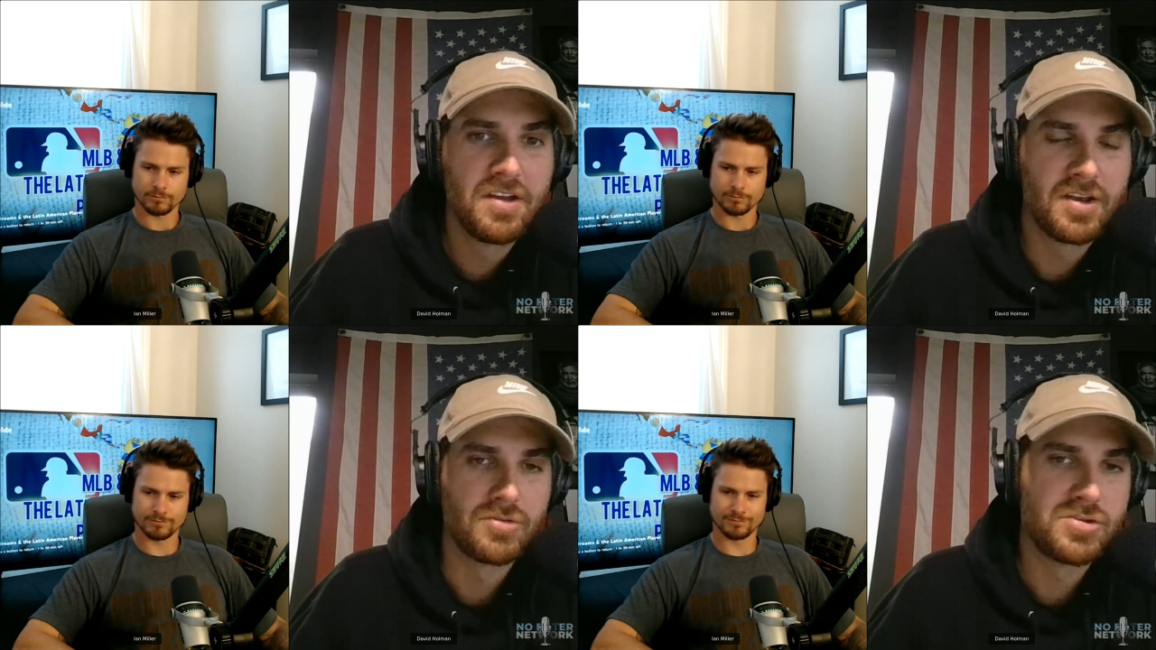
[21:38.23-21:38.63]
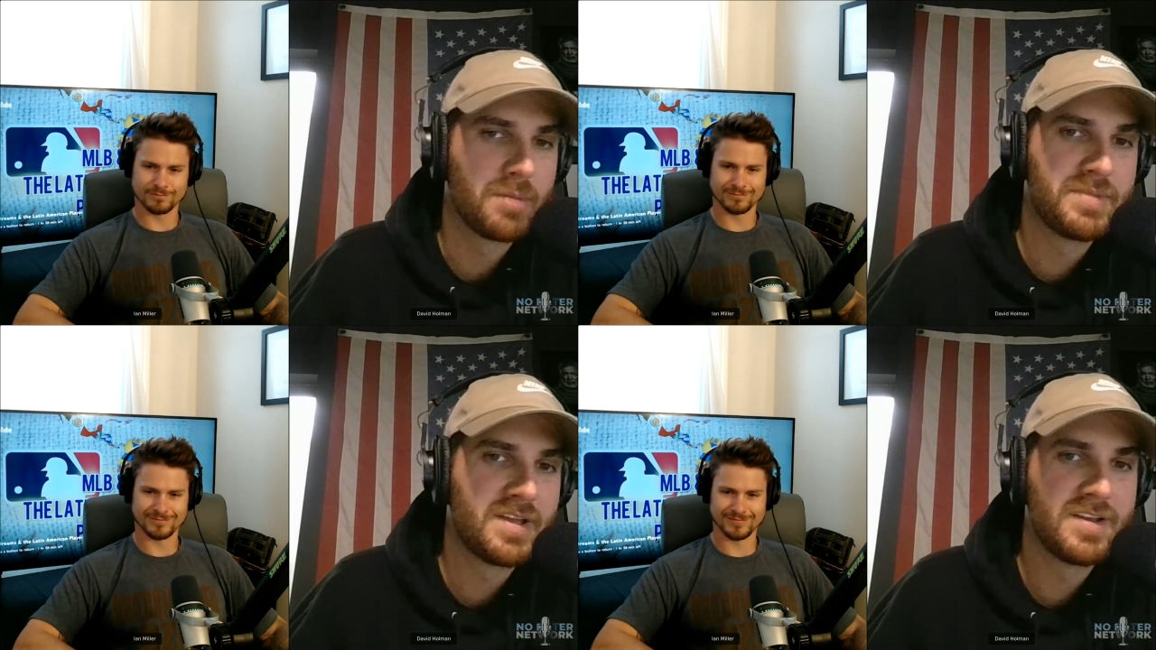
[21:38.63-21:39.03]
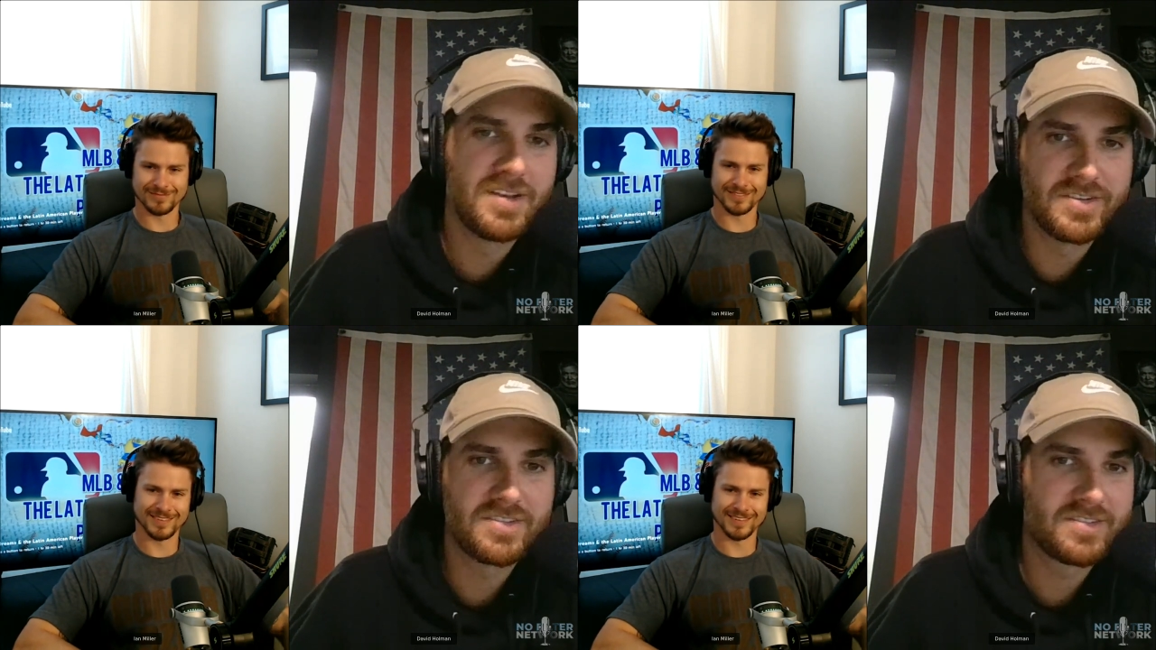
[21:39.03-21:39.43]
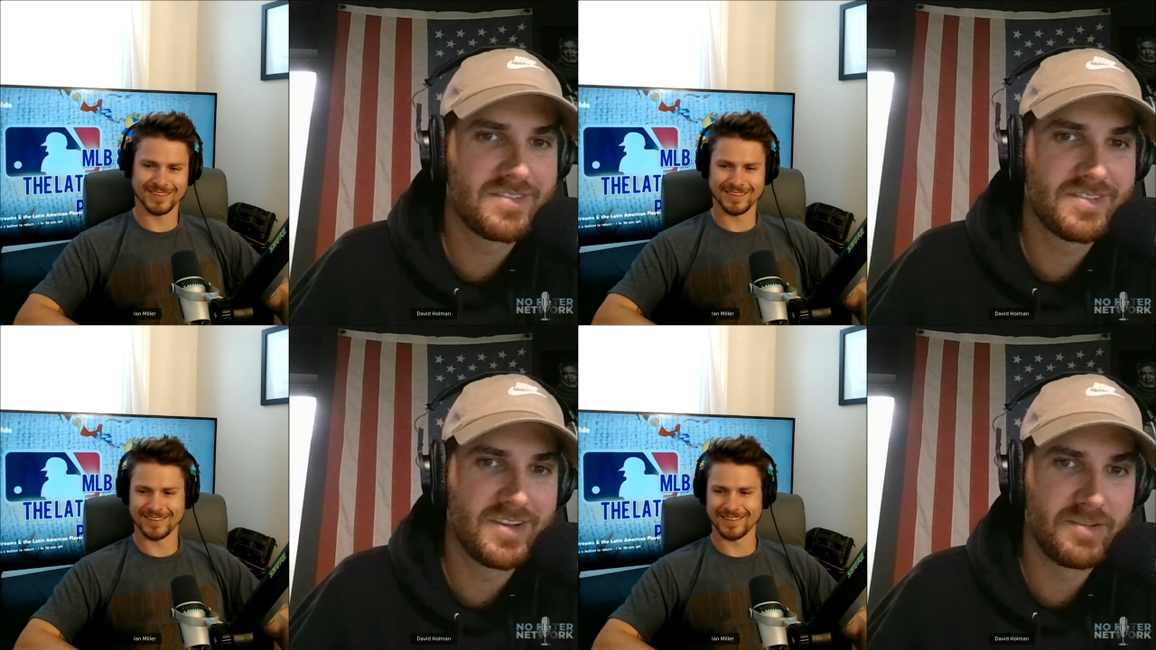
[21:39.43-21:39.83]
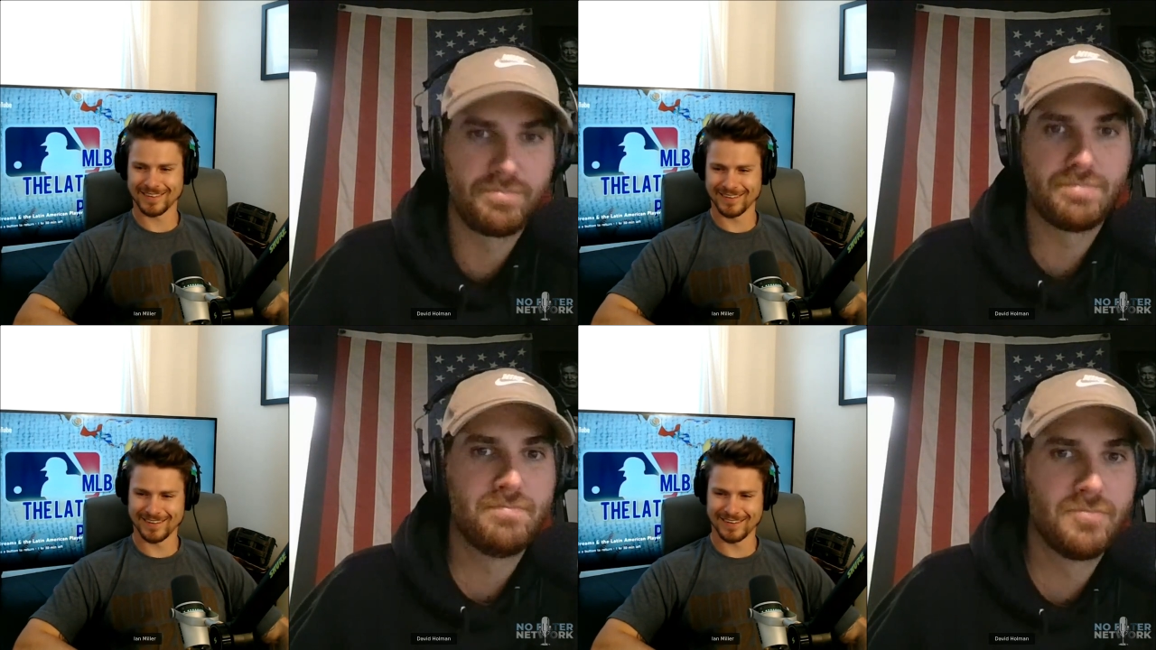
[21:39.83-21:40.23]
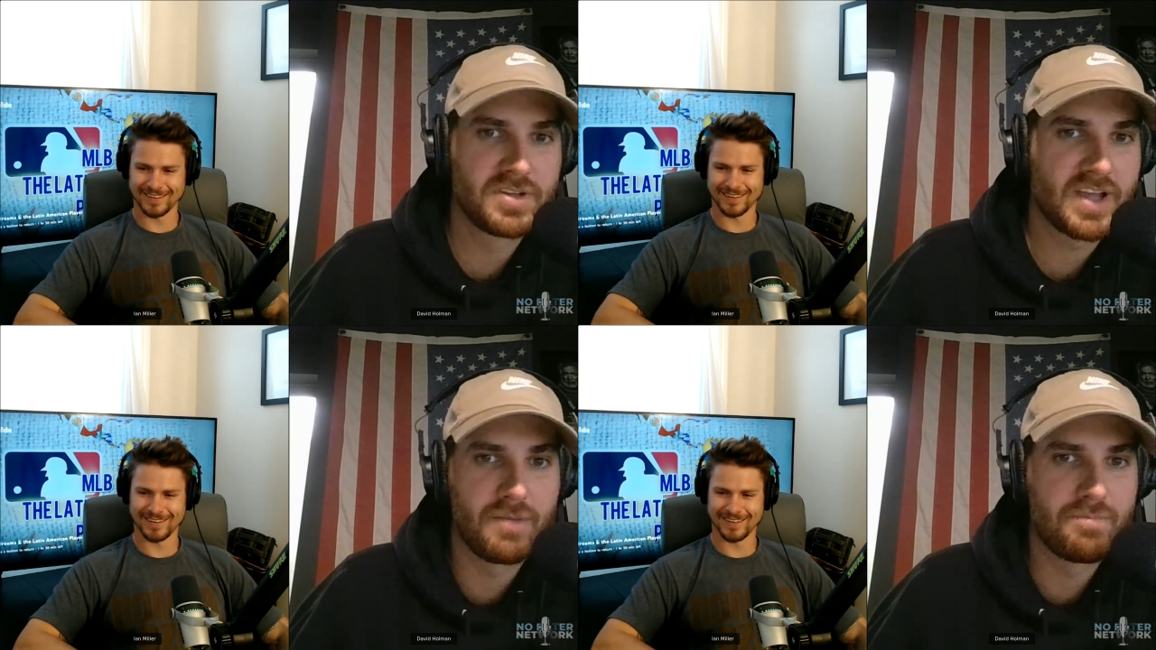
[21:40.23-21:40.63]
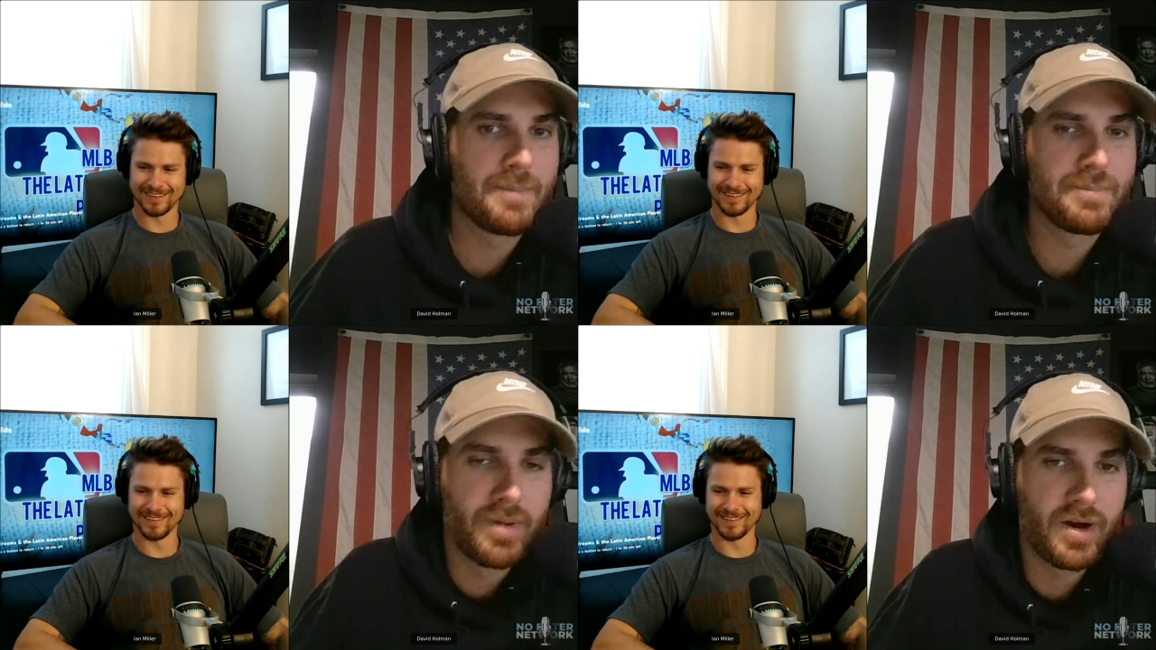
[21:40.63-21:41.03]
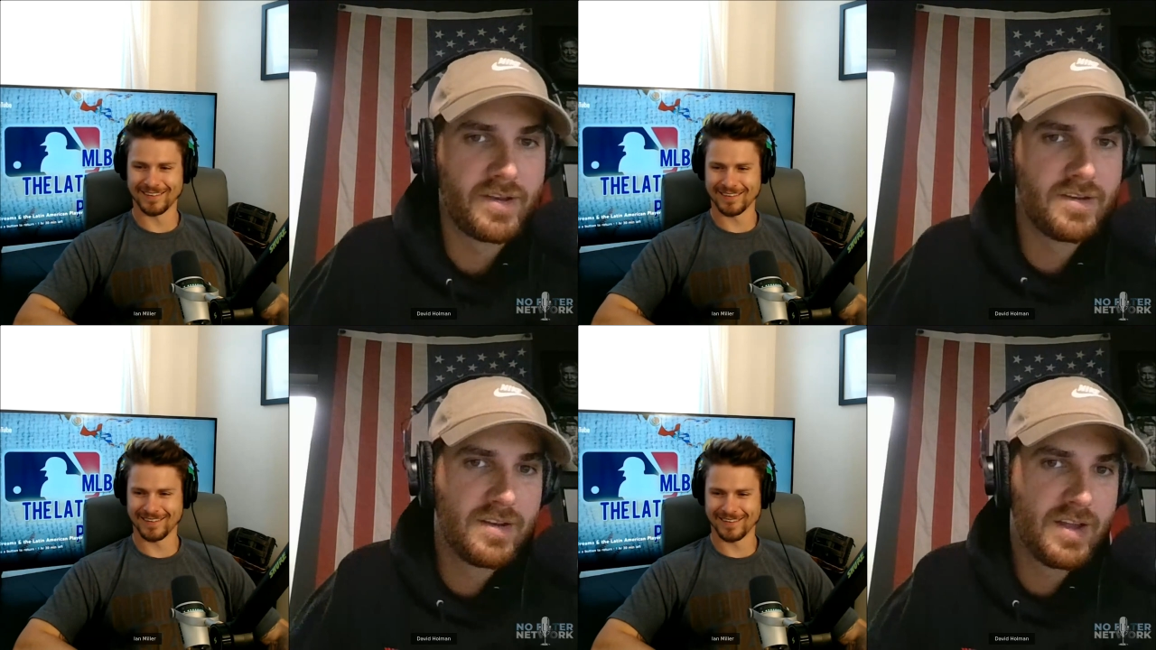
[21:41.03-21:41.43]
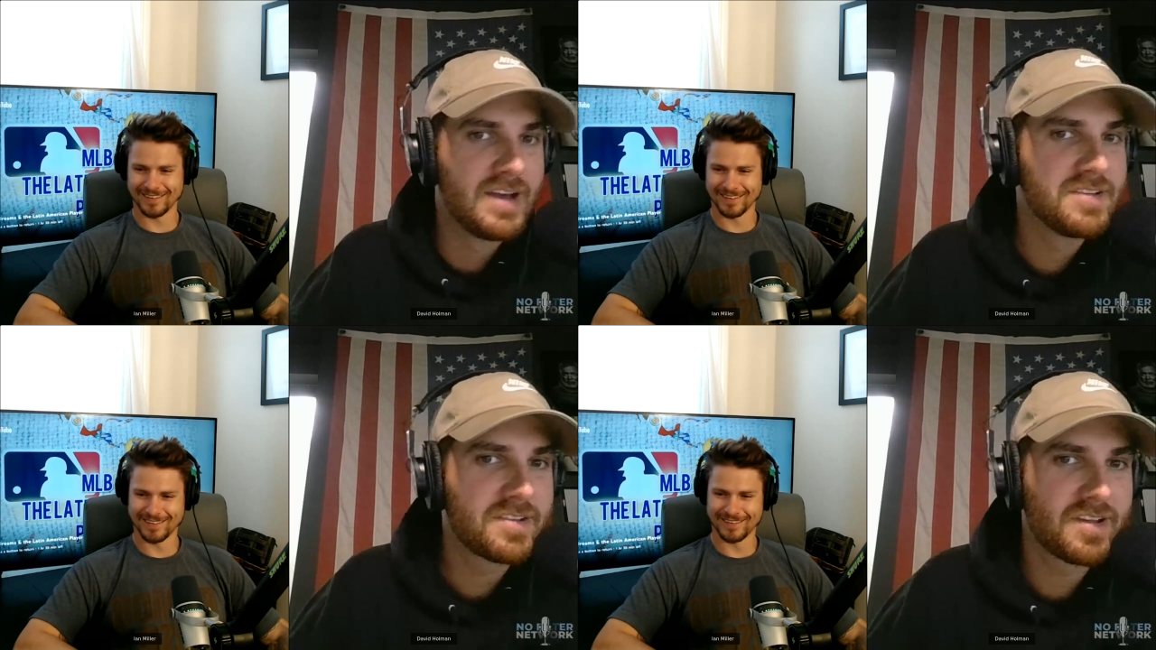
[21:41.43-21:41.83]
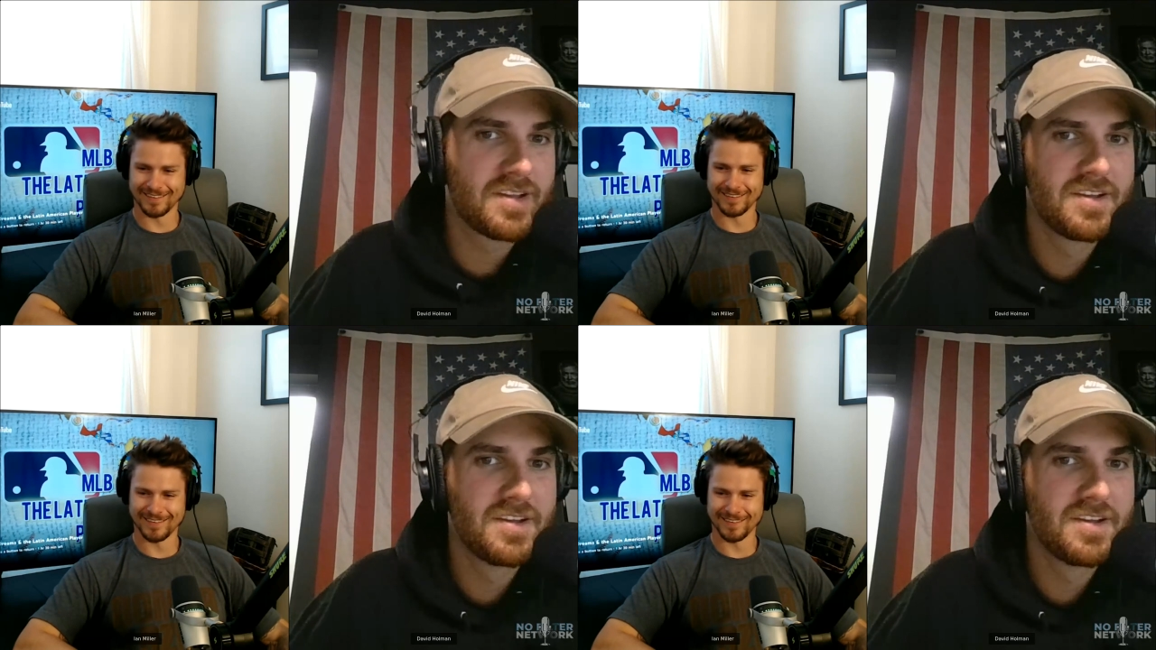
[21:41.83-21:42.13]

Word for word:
Speaker 1: you know, jumped in and just it was kind of Papelbon esque